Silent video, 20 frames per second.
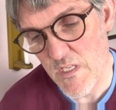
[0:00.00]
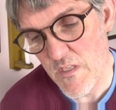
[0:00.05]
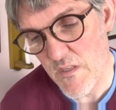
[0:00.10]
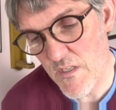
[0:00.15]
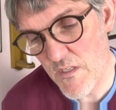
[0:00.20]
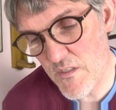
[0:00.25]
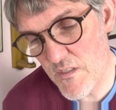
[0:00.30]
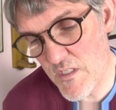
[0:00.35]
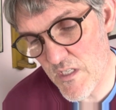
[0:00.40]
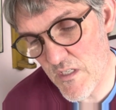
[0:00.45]

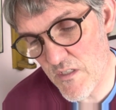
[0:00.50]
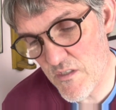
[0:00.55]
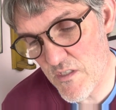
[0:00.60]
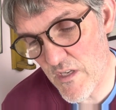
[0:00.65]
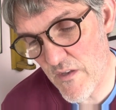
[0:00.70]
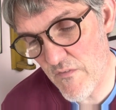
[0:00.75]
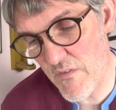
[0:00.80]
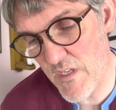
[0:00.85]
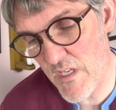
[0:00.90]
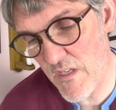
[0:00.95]
The sense
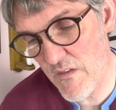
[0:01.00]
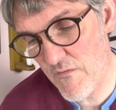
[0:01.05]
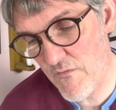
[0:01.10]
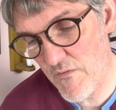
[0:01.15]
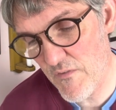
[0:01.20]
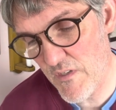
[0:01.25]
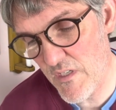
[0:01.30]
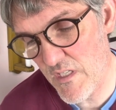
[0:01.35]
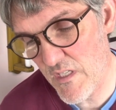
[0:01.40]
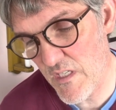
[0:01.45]
of the
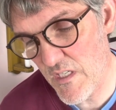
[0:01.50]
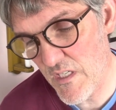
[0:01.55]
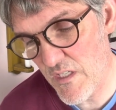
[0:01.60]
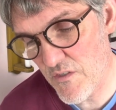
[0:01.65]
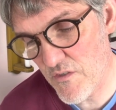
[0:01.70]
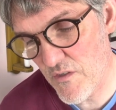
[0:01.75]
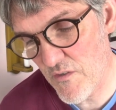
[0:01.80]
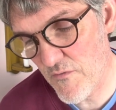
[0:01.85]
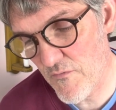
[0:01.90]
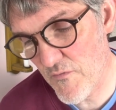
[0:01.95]
infinite
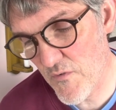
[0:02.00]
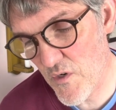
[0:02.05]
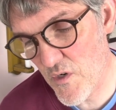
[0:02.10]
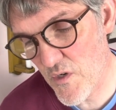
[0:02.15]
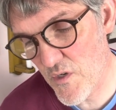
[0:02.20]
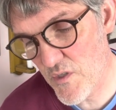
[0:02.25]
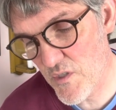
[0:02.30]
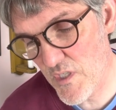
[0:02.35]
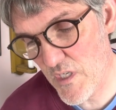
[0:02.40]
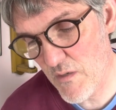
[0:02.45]
is the
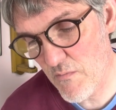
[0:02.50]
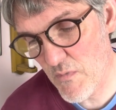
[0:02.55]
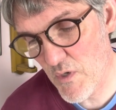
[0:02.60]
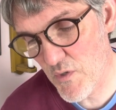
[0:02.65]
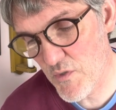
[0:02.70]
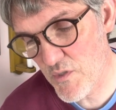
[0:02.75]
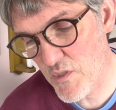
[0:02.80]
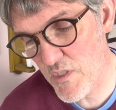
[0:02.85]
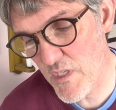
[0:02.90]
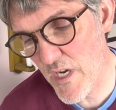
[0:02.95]
first and
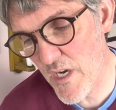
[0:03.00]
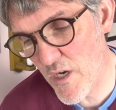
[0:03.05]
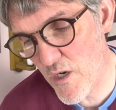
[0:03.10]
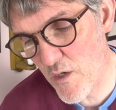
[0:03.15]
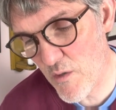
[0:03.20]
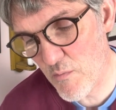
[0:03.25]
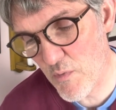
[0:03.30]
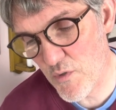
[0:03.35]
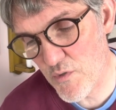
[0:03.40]
most terrible